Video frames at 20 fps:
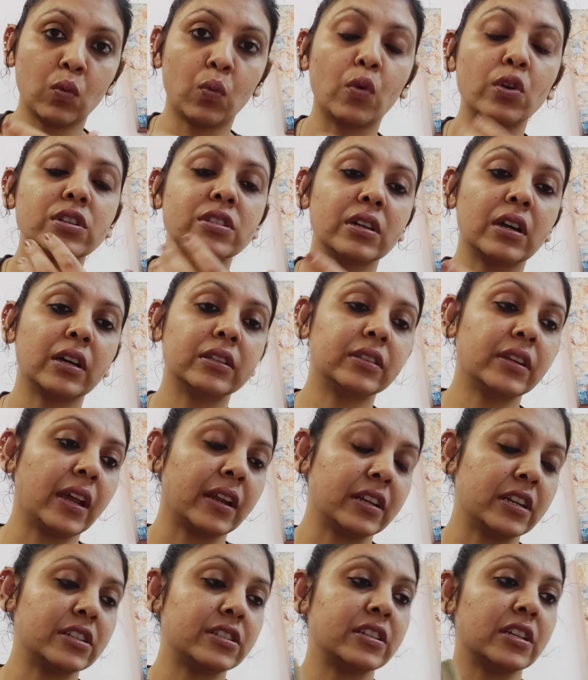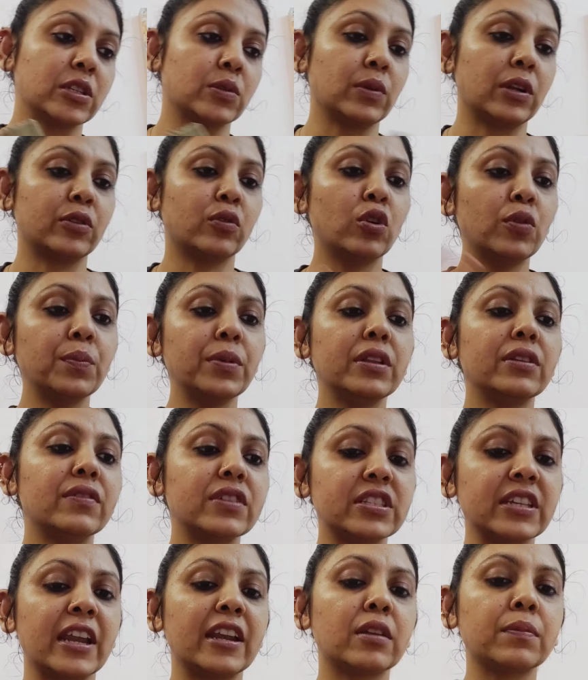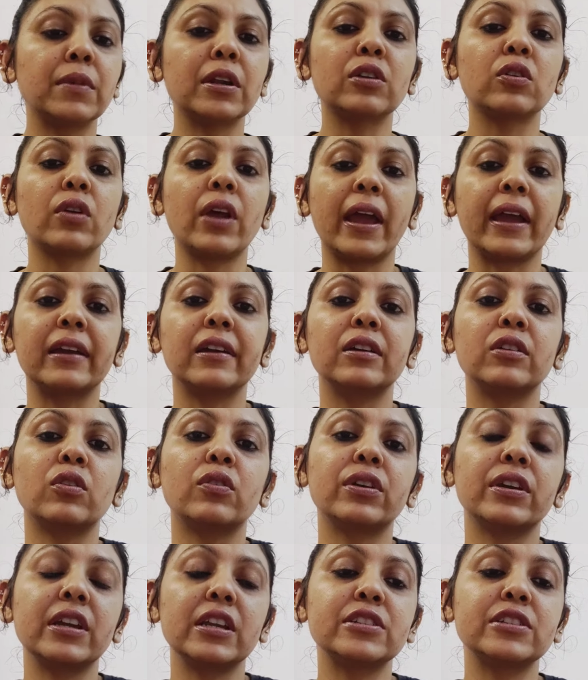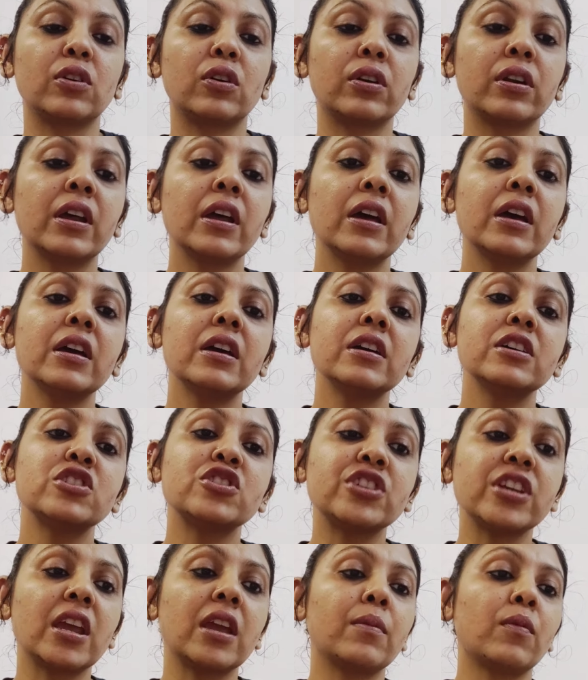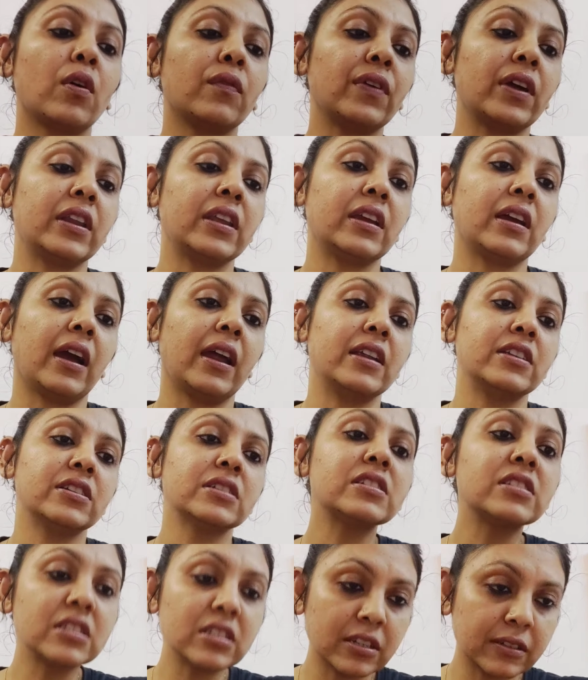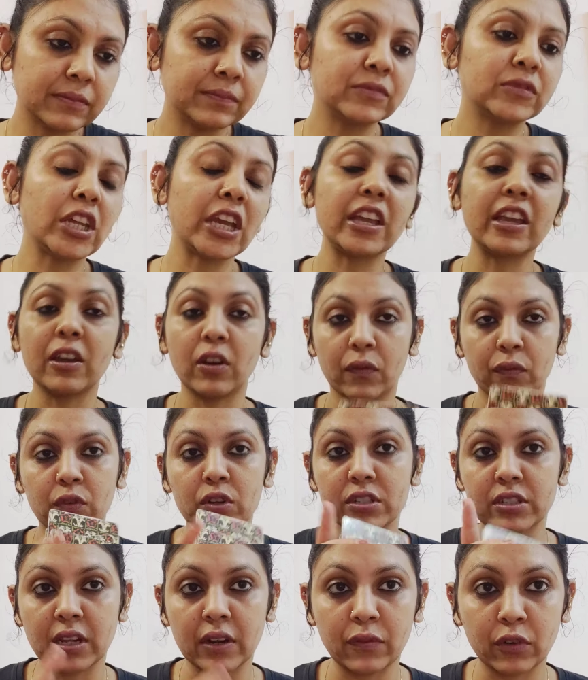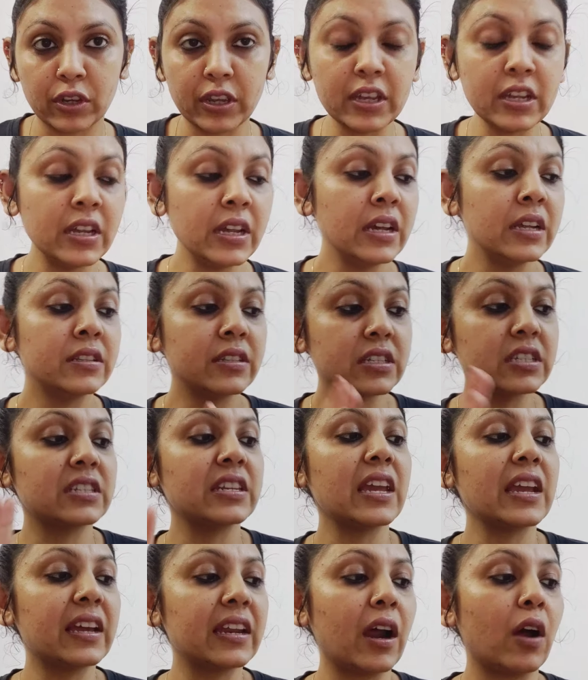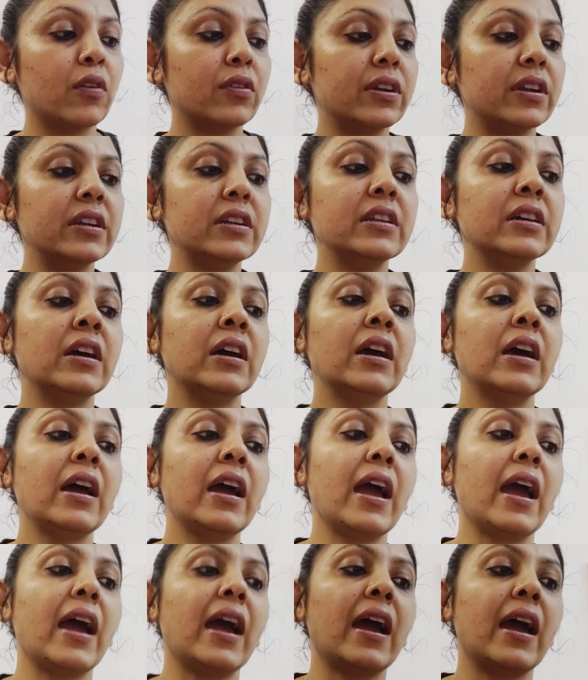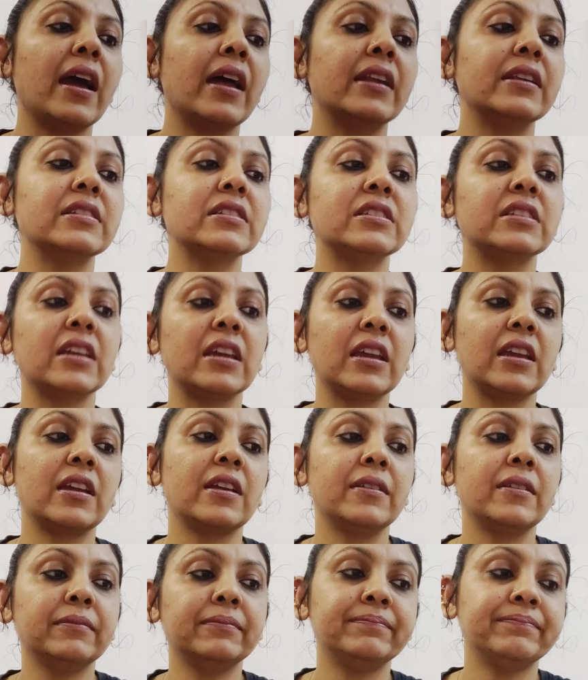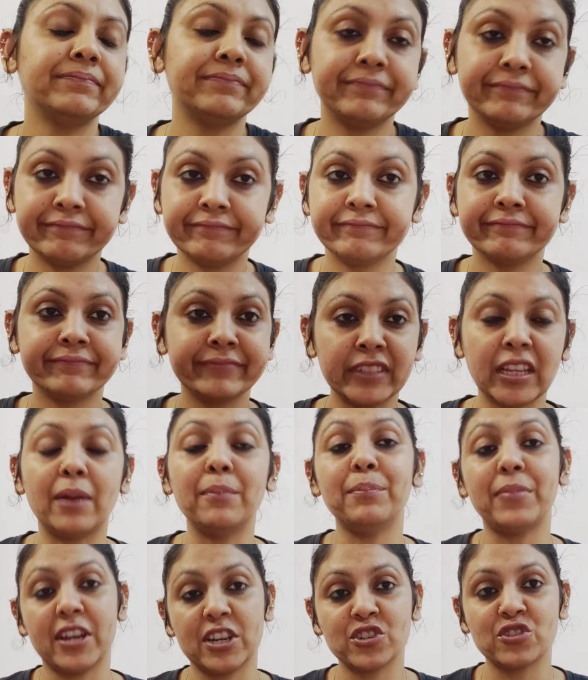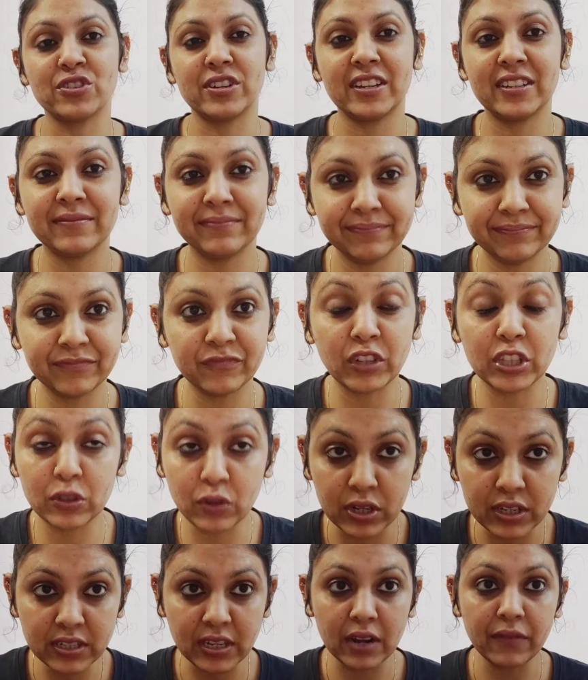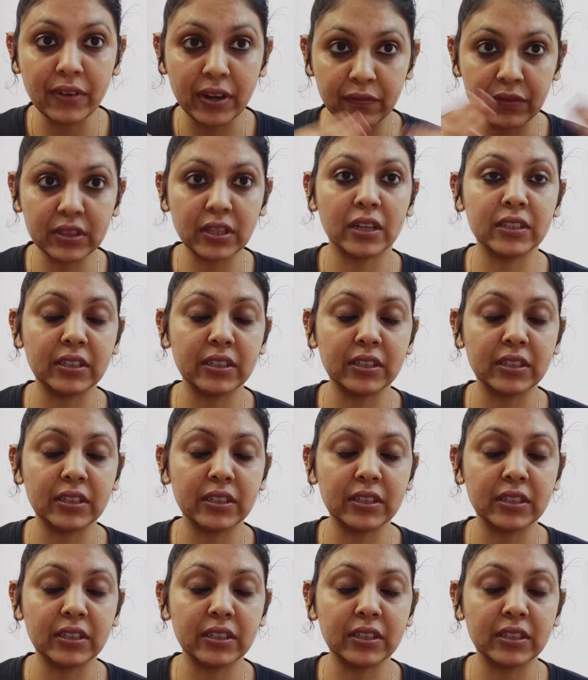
towards the other energy as well. Don't be in resentment or anger or guilt or shame of any kind. Just take care of yourself, okay? Just stay grounded and stay compassionate with yourself and with